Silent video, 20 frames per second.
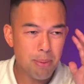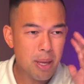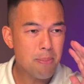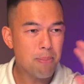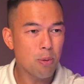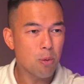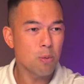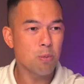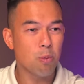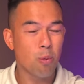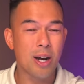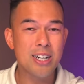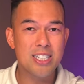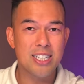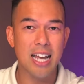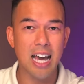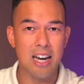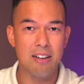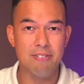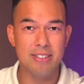People want
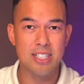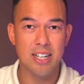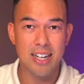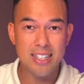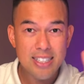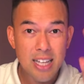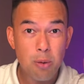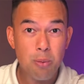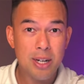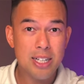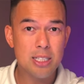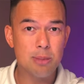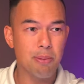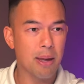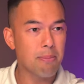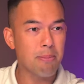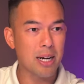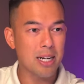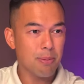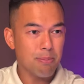to advertise. They want to
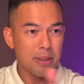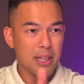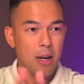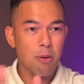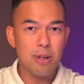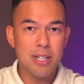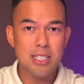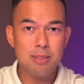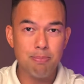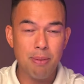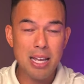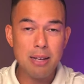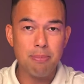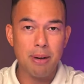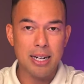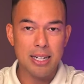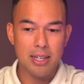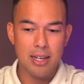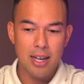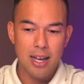spend money, but they want to make
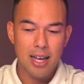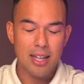money.